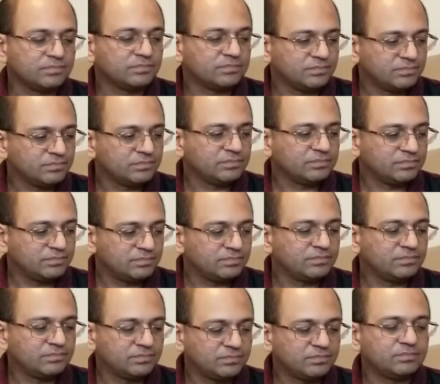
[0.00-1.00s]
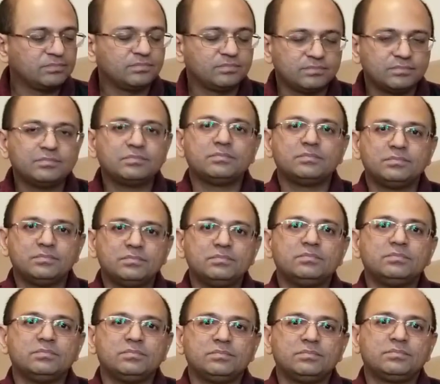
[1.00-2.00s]

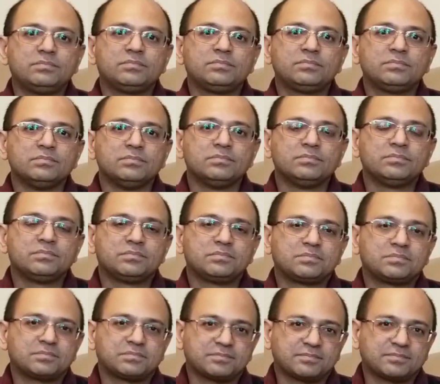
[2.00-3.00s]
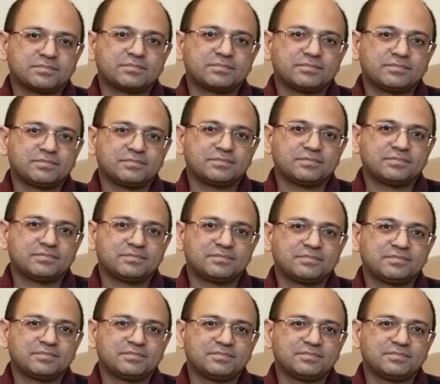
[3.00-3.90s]
This person isn't speaking.